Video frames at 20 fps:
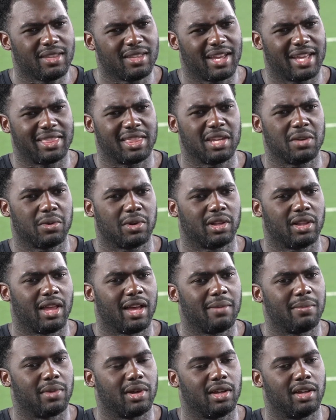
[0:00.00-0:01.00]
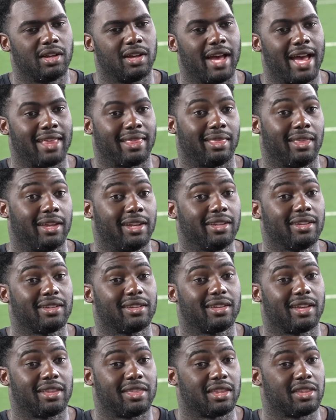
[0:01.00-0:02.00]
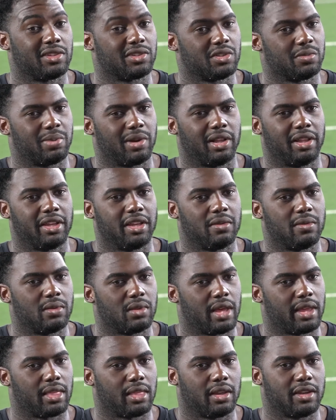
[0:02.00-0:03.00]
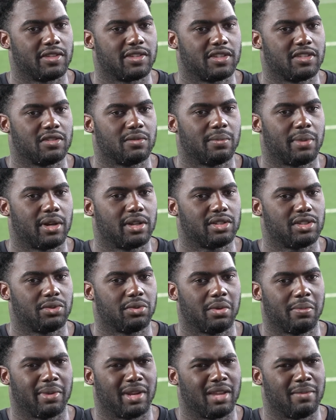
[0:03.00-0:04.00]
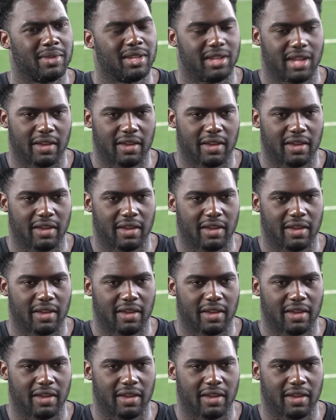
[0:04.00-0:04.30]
I think we're a lot athletic. I think there's probably an athleticism part to it, but I mean,